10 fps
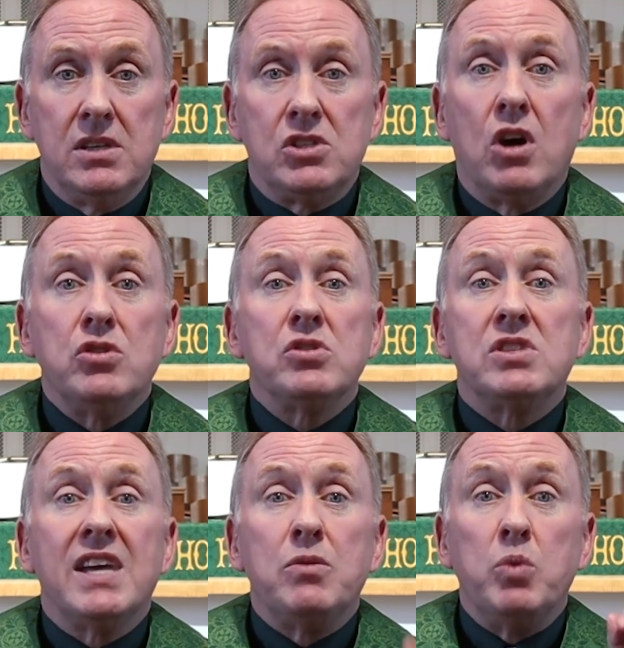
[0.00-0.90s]
Stargell
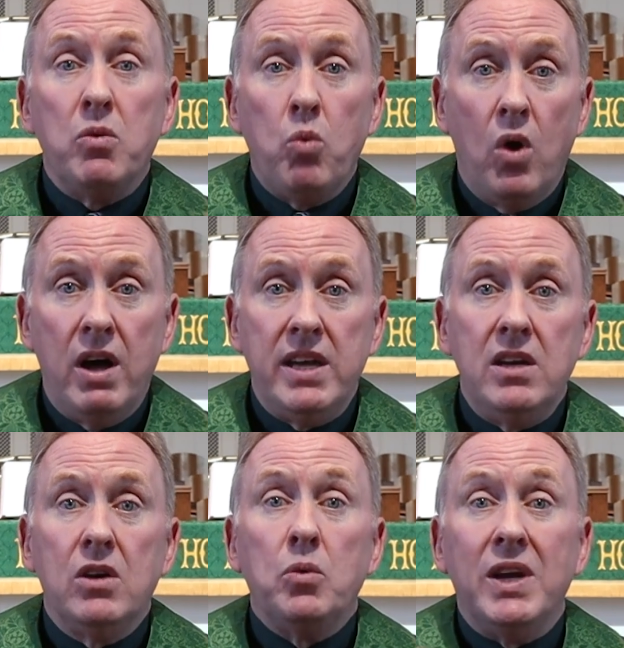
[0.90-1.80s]
said, "We
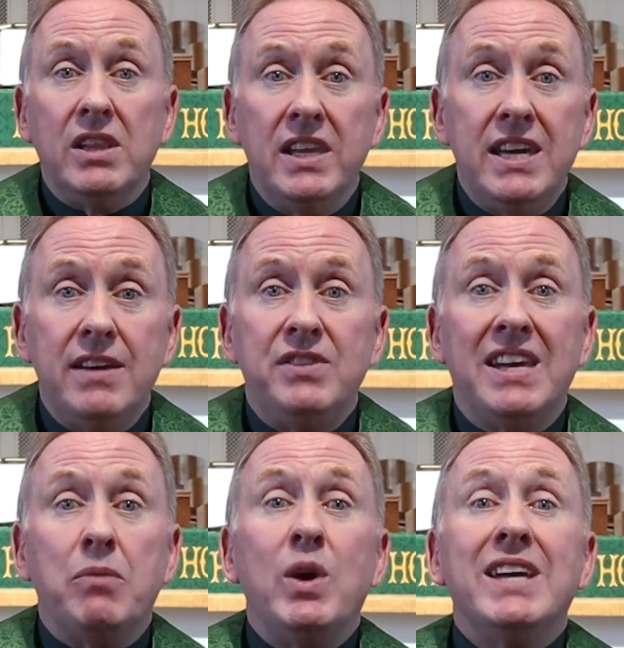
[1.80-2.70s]
won, we lived,
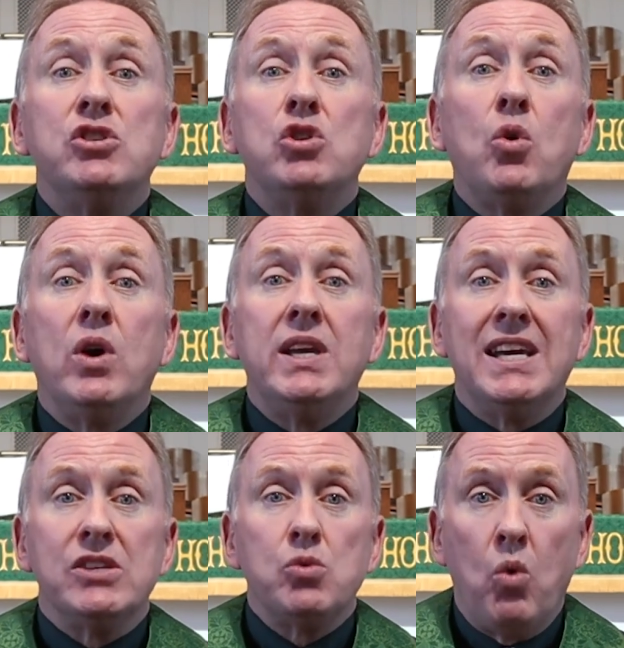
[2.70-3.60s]
and we enjoyed
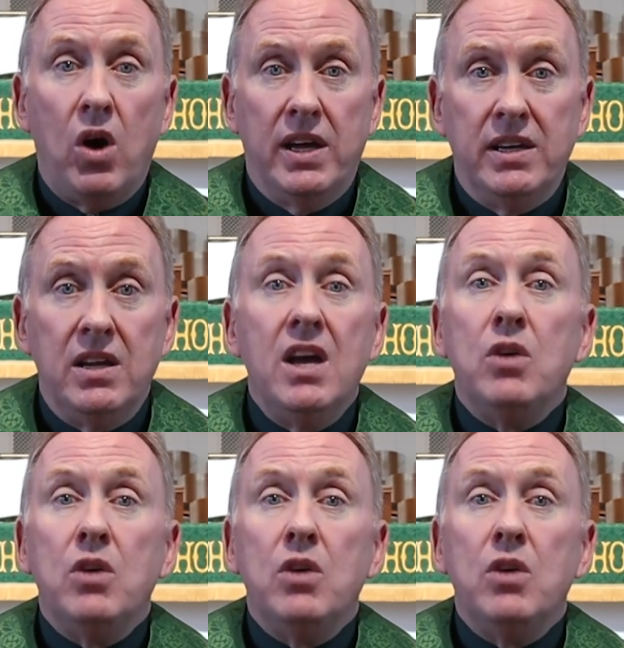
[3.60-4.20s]
as one.